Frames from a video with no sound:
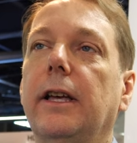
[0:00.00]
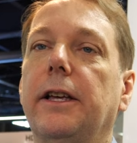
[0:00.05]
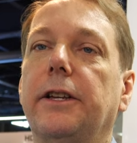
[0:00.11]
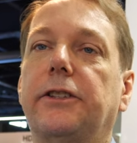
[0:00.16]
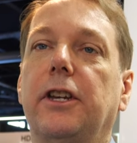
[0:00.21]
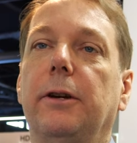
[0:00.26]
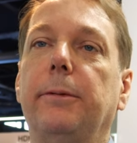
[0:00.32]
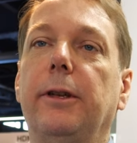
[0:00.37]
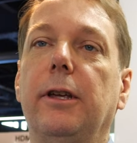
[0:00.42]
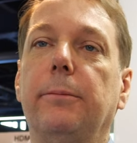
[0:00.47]

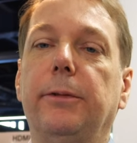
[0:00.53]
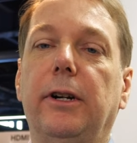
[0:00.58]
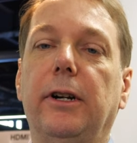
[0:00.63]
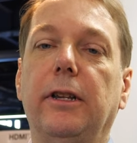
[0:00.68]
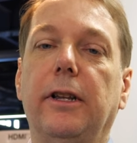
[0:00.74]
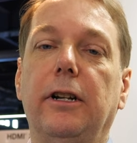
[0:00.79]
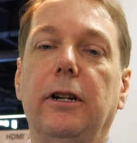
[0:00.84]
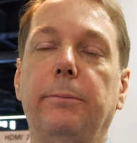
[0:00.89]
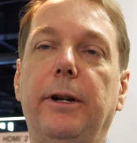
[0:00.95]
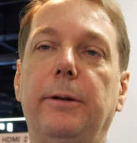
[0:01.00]
Some of them are a
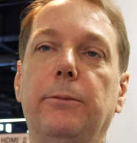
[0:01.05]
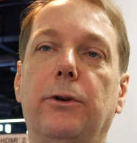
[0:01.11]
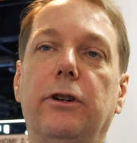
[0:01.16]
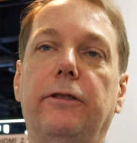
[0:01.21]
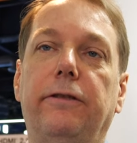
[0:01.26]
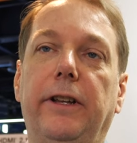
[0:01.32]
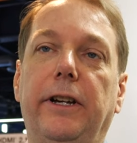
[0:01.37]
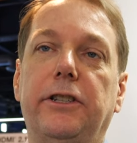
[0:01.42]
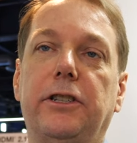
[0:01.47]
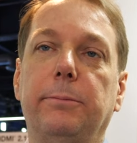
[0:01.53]
little bit more
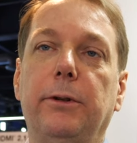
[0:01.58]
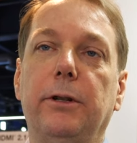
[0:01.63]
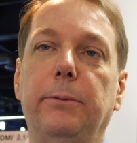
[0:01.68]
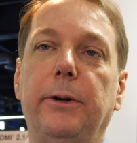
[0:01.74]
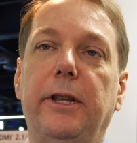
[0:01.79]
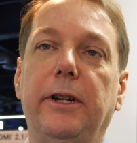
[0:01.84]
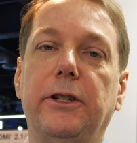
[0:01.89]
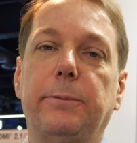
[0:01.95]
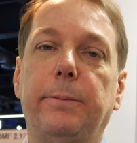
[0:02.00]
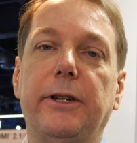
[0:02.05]
flexible
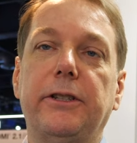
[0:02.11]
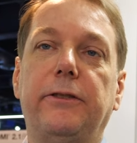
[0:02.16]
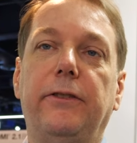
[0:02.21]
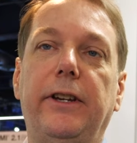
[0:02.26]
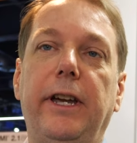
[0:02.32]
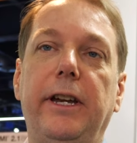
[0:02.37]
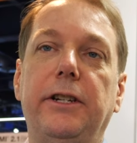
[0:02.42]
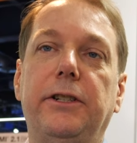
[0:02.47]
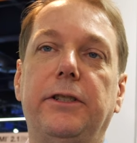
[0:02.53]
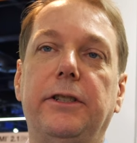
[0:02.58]
within the
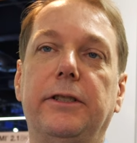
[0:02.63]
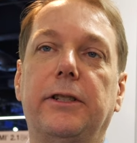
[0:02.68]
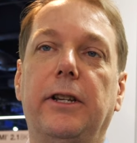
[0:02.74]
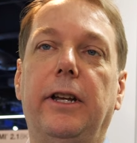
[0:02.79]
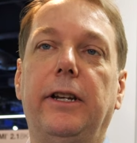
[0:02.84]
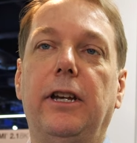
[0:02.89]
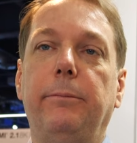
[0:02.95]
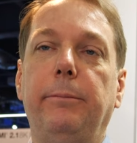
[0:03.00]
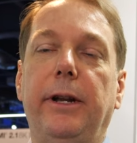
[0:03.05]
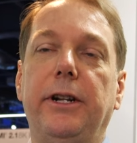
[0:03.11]
specifications,
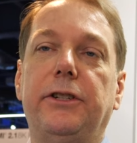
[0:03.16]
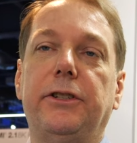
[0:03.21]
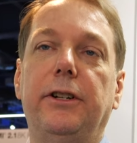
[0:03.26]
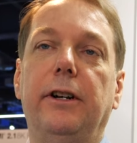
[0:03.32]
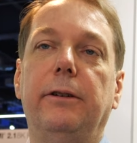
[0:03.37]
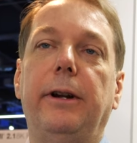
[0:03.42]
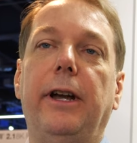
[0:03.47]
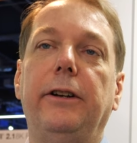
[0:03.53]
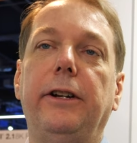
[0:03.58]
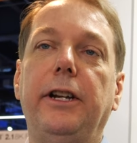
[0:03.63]
like I
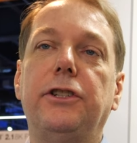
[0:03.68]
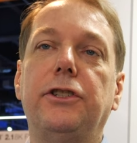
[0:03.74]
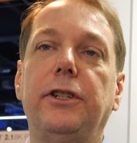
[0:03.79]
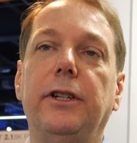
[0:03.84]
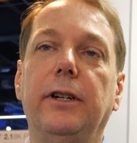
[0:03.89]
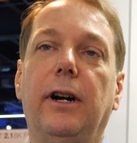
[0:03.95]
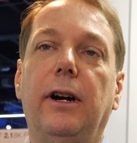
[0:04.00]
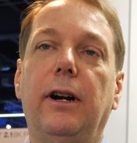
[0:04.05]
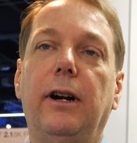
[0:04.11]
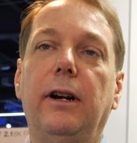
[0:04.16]
mentioned around
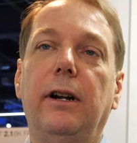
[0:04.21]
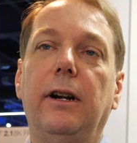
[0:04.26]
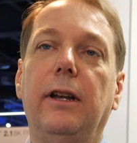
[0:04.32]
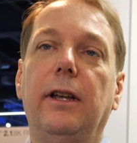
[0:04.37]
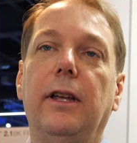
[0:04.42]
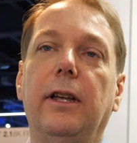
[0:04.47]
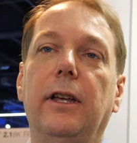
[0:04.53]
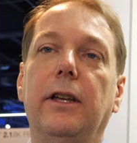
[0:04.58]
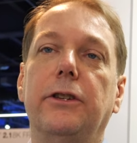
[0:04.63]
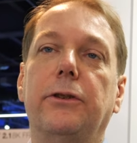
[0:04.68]
HDR.
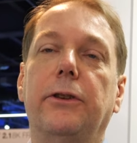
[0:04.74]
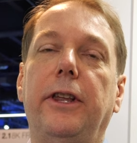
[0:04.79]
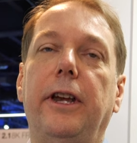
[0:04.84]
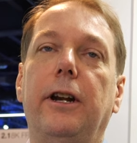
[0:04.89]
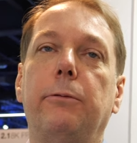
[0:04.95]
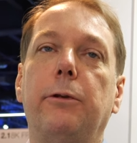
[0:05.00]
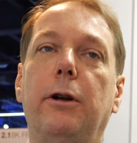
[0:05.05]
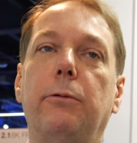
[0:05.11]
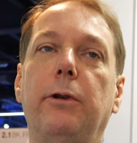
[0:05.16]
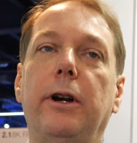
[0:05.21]
So
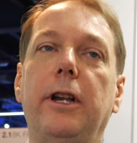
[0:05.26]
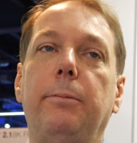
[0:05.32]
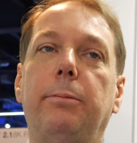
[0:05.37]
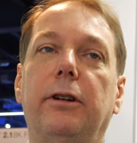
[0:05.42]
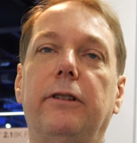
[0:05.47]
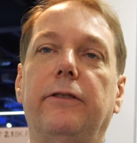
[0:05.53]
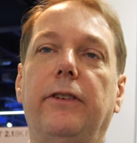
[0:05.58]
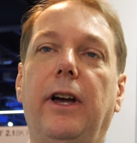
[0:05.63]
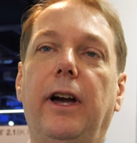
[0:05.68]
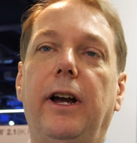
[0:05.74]
there we really
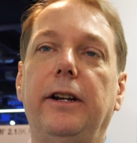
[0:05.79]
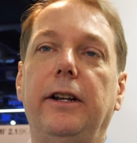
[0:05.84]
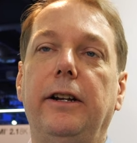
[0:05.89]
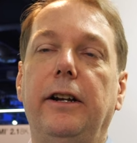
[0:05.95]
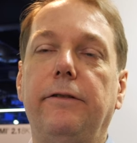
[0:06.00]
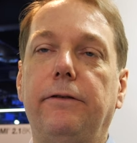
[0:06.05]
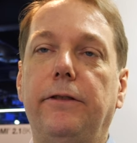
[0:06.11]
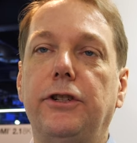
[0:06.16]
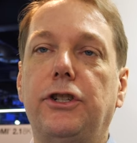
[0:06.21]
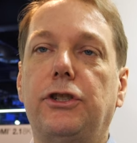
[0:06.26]
provide an
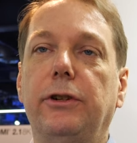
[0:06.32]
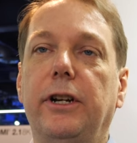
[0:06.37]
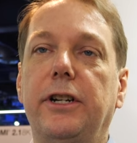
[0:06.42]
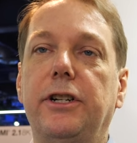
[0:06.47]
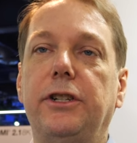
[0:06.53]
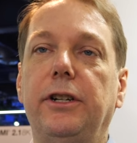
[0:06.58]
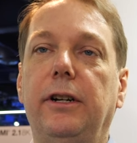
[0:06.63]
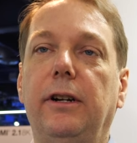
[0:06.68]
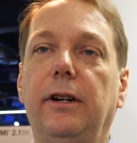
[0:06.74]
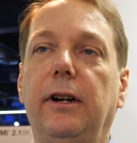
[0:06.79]

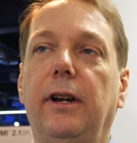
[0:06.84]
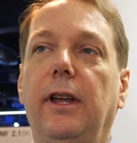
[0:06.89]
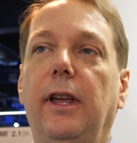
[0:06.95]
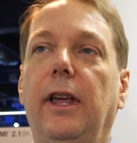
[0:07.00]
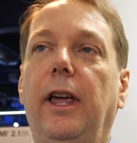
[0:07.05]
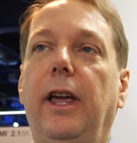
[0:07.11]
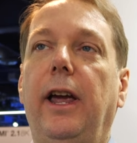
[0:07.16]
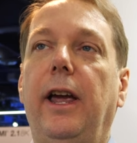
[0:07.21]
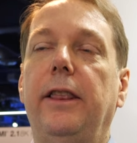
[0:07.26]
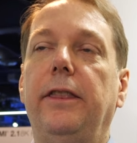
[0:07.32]
infrastructure,
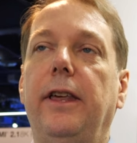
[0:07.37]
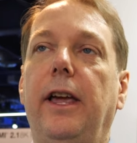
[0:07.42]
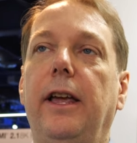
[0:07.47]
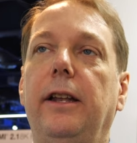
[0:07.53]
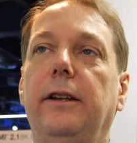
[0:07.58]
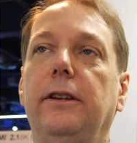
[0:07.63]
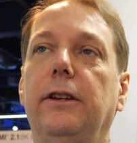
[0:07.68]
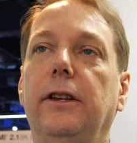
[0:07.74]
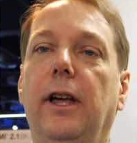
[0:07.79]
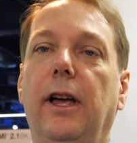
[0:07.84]
and
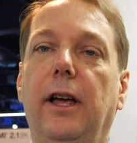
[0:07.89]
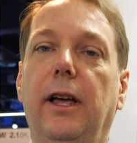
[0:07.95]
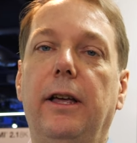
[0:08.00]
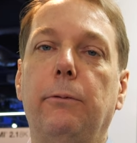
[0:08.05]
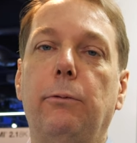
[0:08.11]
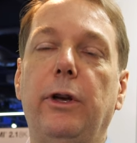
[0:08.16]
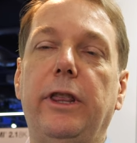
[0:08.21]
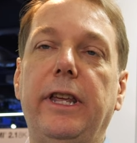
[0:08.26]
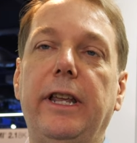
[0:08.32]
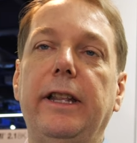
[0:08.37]

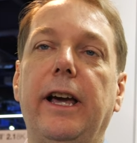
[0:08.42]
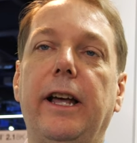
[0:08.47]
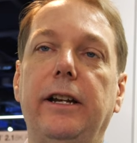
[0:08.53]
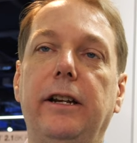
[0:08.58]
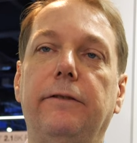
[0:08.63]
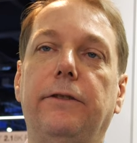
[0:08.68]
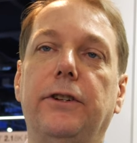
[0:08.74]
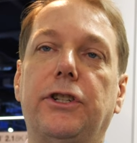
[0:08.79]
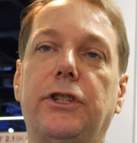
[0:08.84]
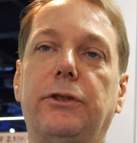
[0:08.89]
then within that
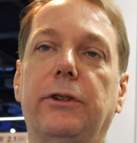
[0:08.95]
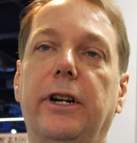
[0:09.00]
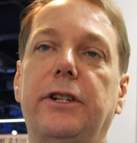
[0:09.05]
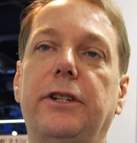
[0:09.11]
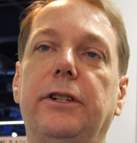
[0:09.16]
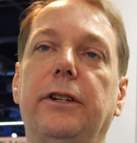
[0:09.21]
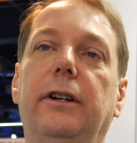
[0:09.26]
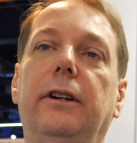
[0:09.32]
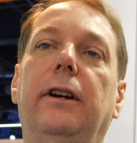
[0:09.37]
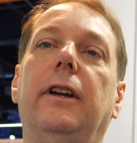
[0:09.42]

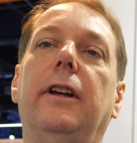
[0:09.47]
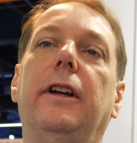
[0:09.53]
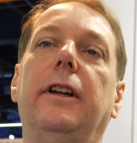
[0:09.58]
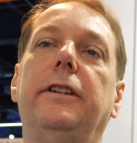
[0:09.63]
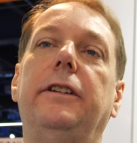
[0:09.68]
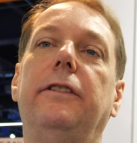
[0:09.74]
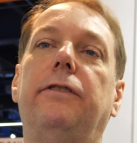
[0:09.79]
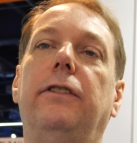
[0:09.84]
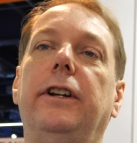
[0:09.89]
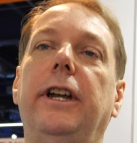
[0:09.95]
infrastructure,
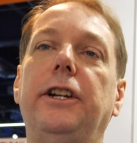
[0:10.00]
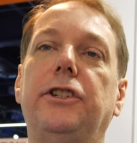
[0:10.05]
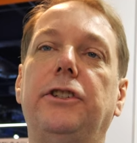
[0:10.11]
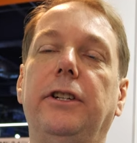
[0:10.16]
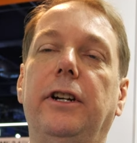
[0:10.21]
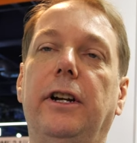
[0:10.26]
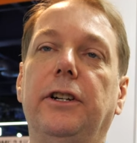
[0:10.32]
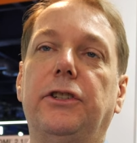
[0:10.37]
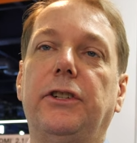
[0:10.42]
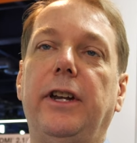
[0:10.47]
different
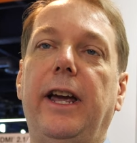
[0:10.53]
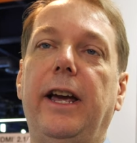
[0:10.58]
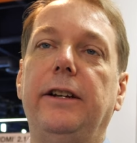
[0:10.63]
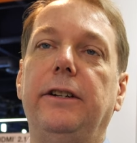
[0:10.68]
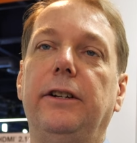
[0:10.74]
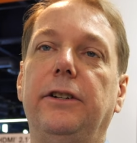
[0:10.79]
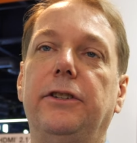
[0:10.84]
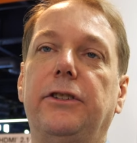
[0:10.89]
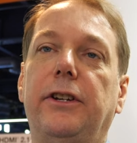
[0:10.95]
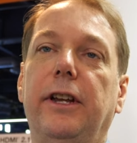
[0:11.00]
HDR
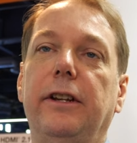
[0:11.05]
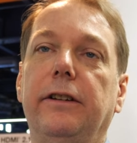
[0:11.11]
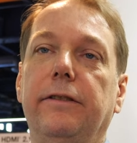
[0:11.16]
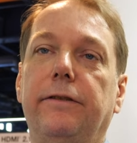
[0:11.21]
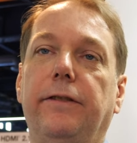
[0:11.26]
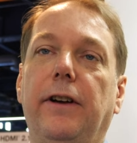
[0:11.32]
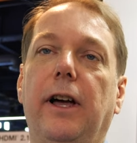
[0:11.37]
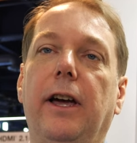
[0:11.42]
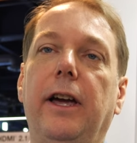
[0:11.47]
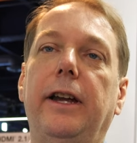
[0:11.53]
standards can
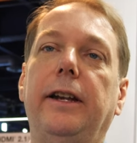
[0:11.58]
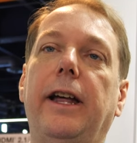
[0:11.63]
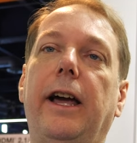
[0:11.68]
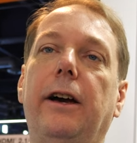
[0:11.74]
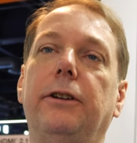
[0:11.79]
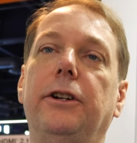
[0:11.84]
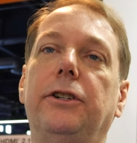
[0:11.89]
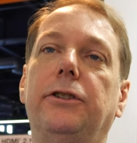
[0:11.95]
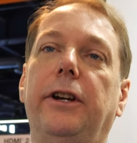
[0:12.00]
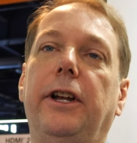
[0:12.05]
define
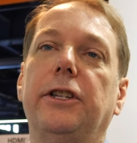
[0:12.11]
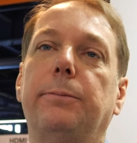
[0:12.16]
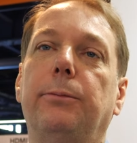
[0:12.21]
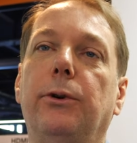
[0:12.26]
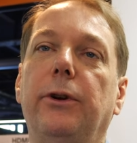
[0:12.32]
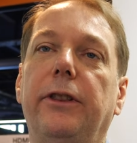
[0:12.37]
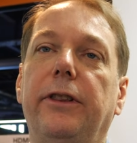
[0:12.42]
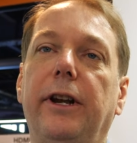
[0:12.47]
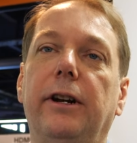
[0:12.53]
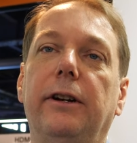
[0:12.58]
how to
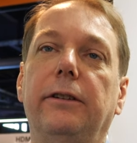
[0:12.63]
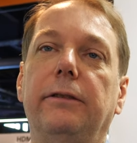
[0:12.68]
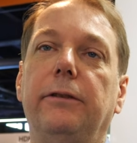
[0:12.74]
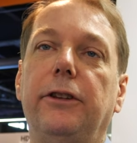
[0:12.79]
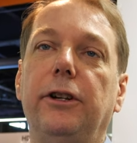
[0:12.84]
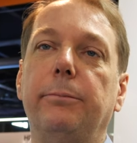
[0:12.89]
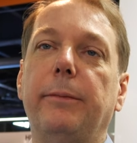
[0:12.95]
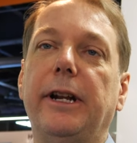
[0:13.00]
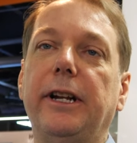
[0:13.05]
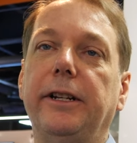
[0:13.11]
transport their
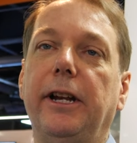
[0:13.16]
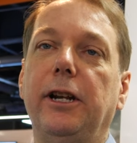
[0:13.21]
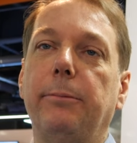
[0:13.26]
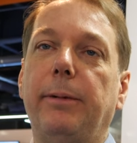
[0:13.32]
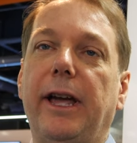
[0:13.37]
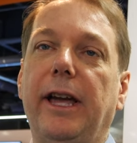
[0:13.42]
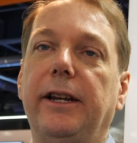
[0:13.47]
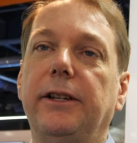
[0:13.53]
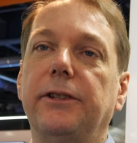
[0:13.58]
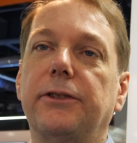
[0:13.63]
metadata
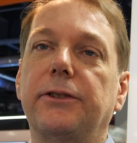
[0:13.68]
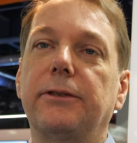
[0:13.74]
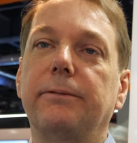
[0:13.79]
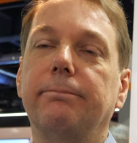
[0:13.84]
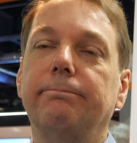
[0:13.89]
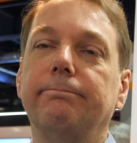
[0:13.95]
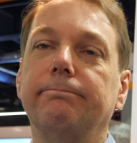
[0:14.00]
packets.